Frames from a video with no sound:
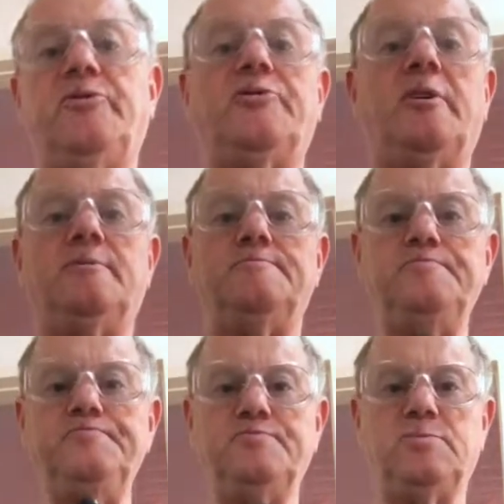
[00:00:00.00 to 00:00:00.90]
is
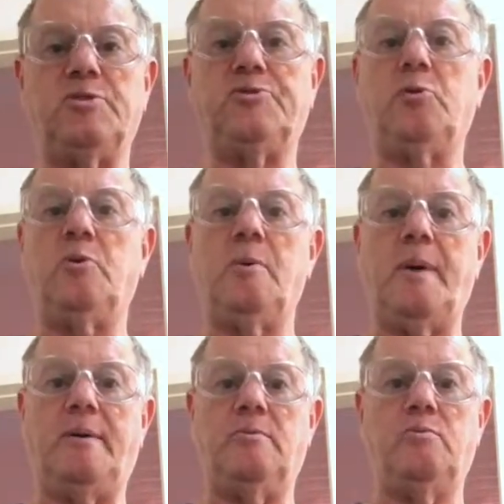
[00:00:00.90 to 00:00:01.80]
the story
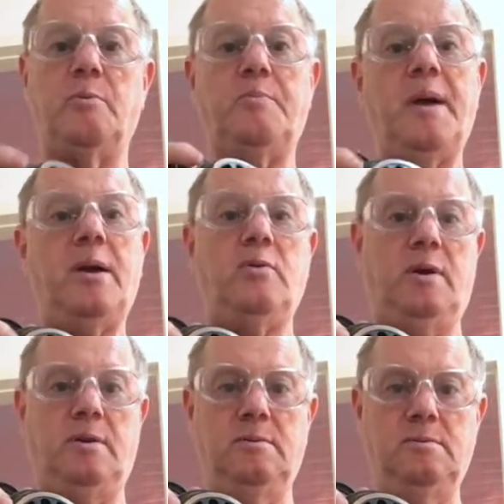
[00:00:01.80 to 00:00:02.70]
about
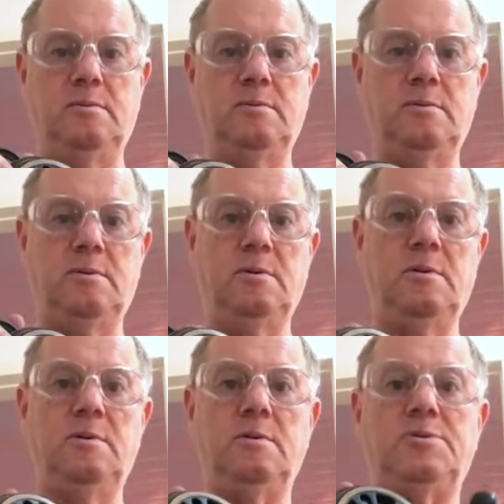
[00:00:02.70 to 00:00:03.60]
repairing
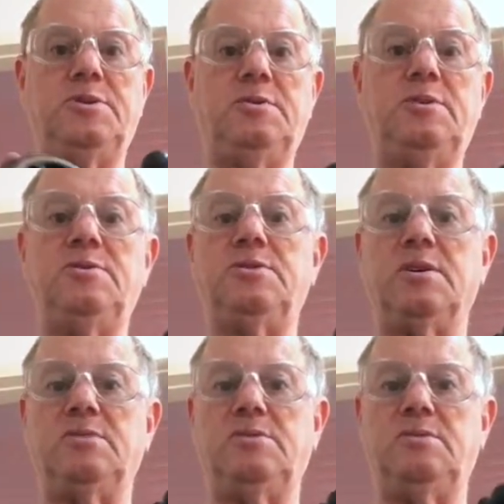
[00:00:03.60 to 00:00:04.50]
the
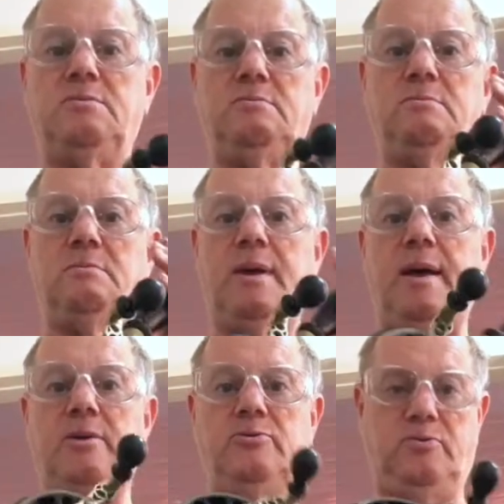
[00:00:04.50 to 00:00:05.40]
CT-6
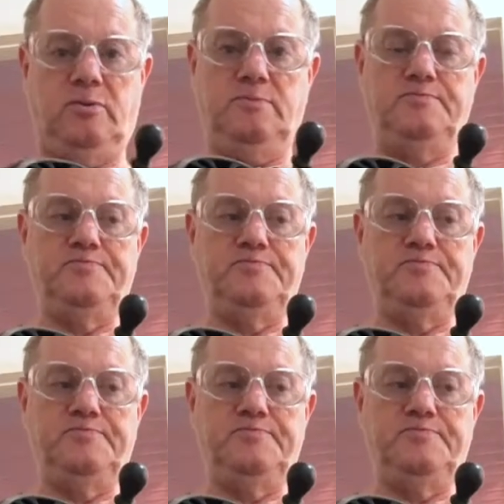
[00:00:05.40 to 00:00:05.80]
hand drill.